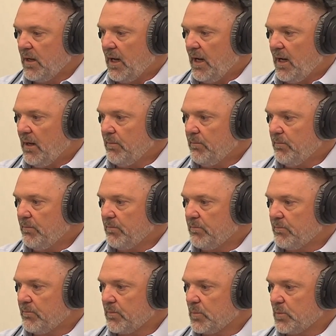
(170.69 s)
When
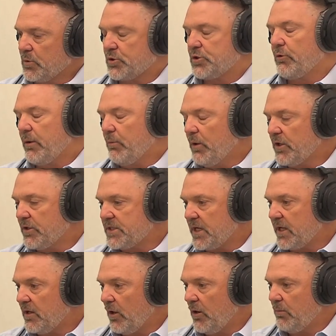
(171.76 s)
I
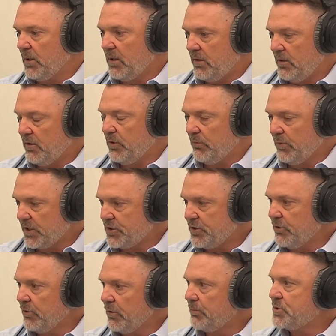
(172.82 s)
say globally, US,
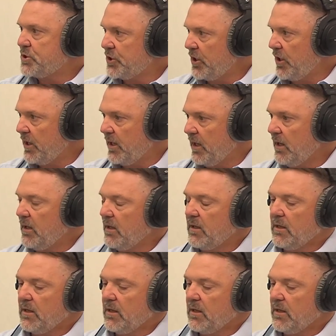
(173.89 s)
Europe, China,